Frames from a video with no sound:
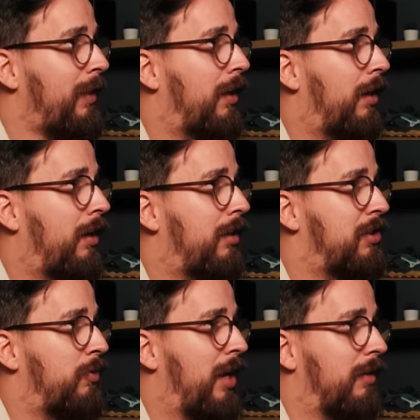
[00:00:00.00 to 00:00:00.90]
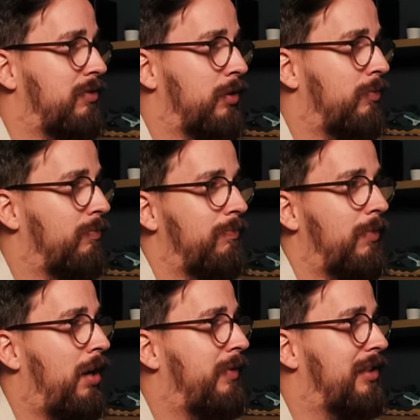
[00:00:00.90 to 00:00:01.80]
yeah. So
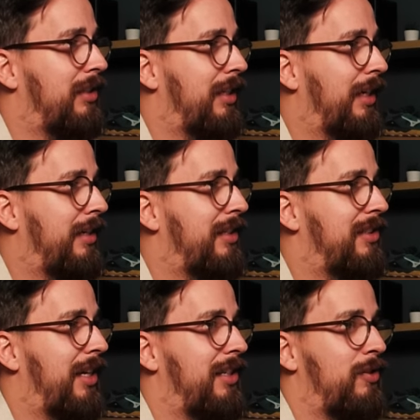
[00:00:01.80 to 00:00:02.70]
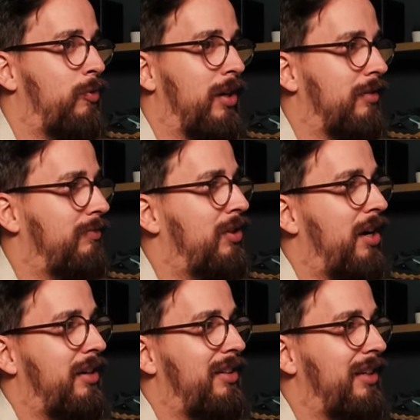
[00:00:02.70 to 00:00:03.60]
obviously, in this case, we're
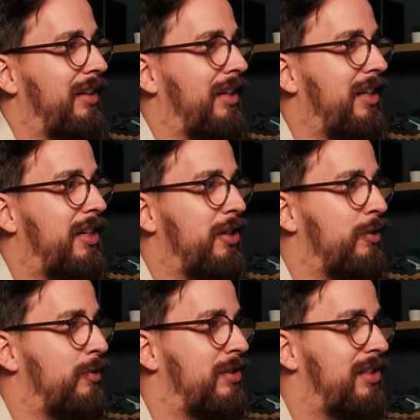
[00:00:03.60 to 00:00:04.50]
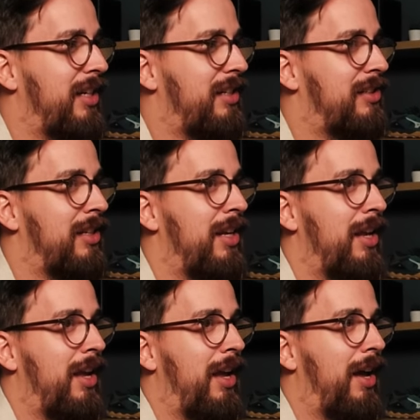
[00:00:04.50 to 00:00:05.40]
targeting EQ6.
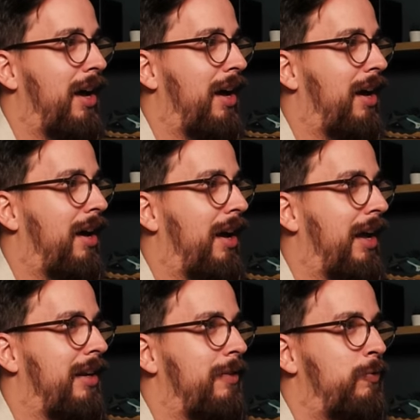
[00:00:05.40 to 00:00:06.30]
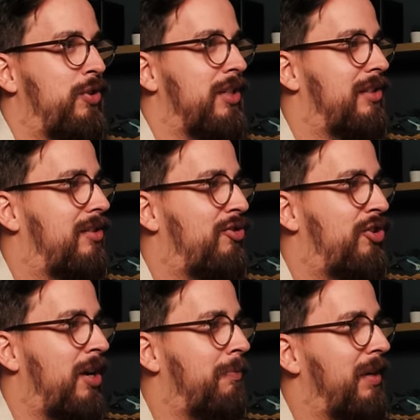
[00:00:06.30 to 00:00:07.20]
And if we just
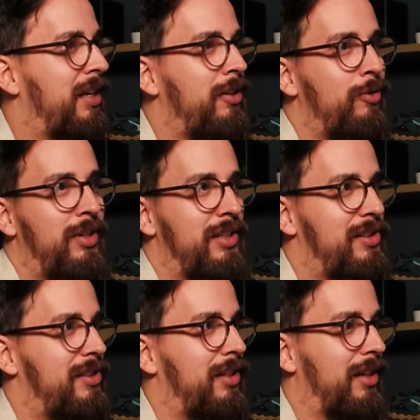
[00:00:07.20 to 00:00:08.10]
jump into this